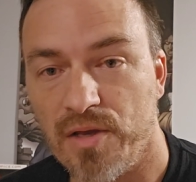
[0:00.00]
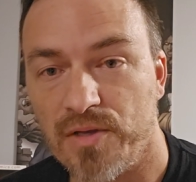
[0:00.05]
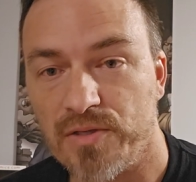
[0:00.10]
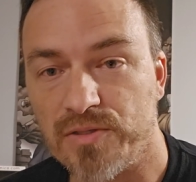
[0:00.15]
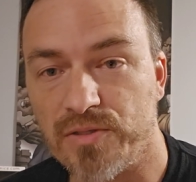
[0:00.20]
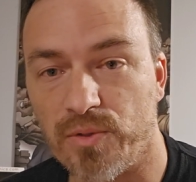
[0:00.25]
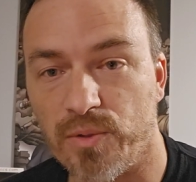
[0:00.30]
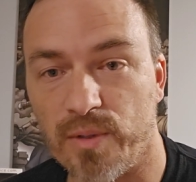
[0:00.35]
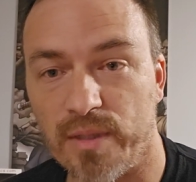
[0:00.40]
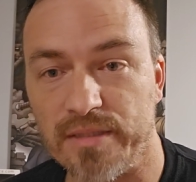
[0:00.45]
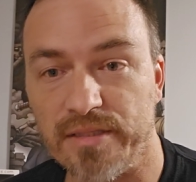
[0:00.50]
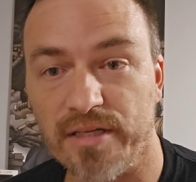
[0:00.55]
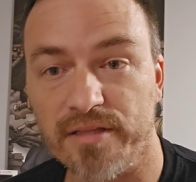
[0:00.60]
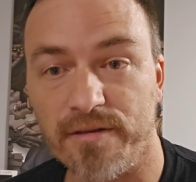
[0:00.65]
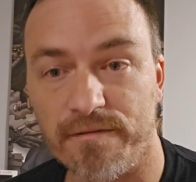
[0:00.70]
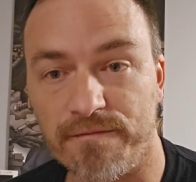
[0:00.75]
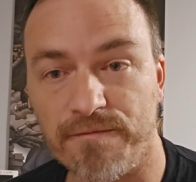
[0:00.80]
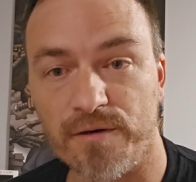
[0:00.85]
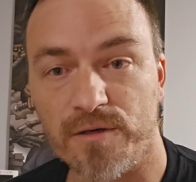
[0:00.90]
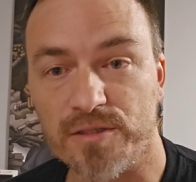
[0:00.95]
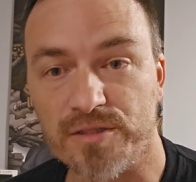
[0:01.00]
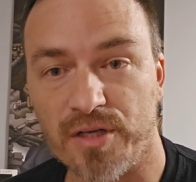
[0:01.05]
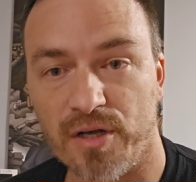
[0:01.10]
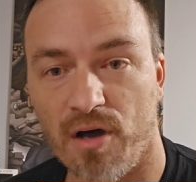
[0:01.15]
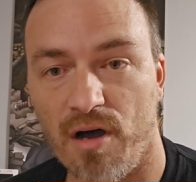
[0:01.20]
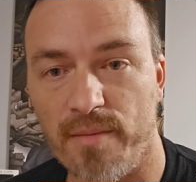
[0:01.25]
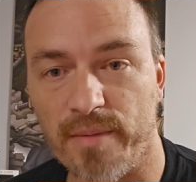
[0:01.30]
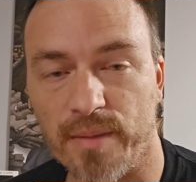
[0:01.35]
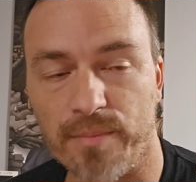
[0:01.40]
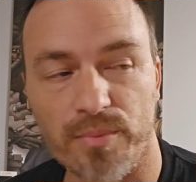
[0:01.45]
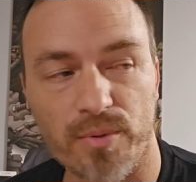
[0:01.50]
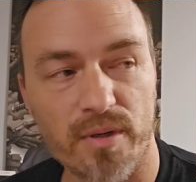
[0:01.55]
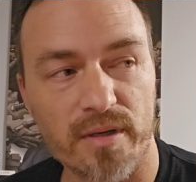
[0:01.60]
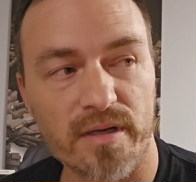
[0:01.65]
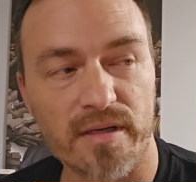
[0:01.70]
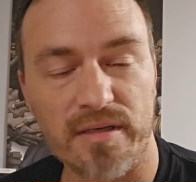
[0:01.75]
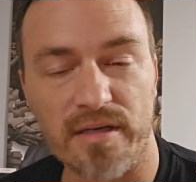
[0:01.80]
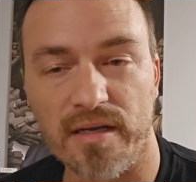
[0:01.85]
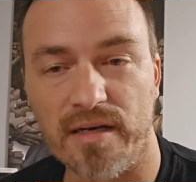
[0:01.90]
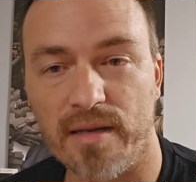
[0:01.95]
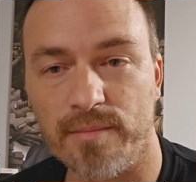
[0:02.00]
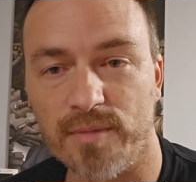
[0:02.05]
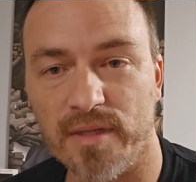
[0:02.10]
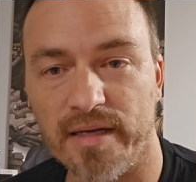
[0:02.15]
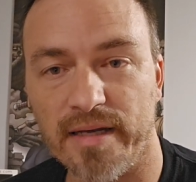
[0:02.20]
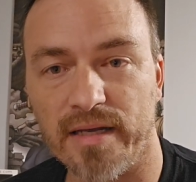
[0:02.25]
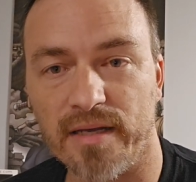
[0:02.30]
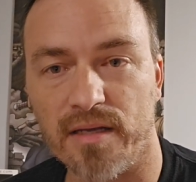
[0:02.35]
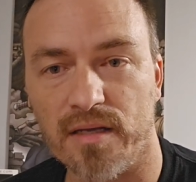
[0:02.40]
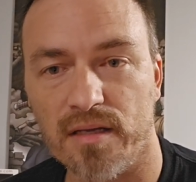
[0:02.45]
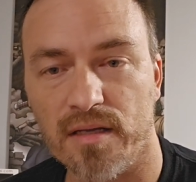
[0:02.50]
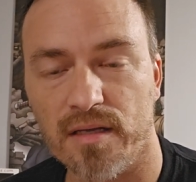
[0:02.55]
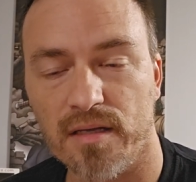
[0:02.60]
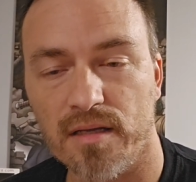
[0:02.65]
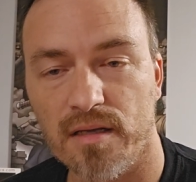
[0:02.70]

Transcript: So I did the first comic book, and then I'm like,